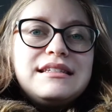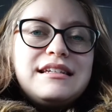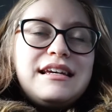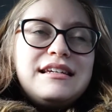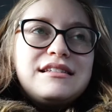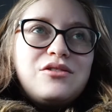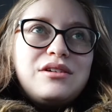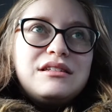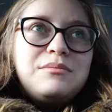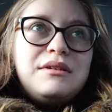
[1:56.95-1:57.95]
Today's
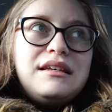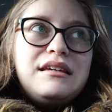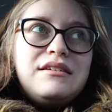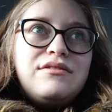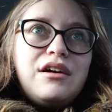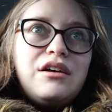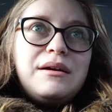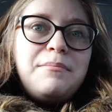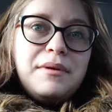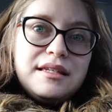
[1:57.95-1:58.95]
going to be
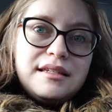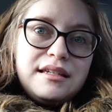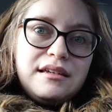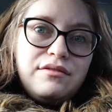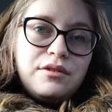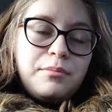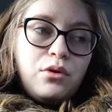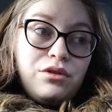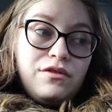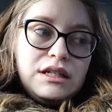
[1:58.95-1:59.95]
very busy for
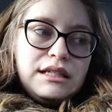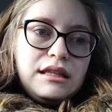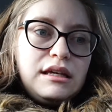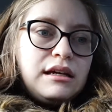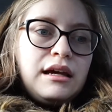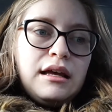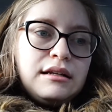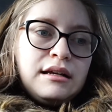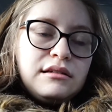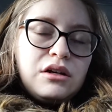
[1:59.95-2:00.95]
both of us, I think.
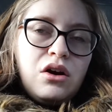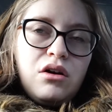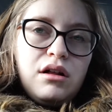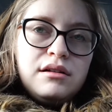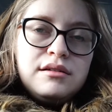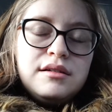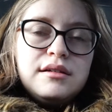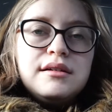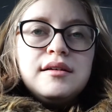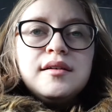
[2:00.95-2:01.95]
Aidan has a call
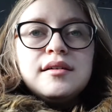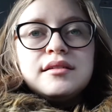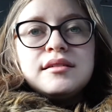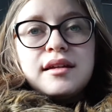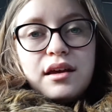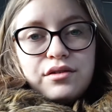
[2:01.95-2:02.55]
today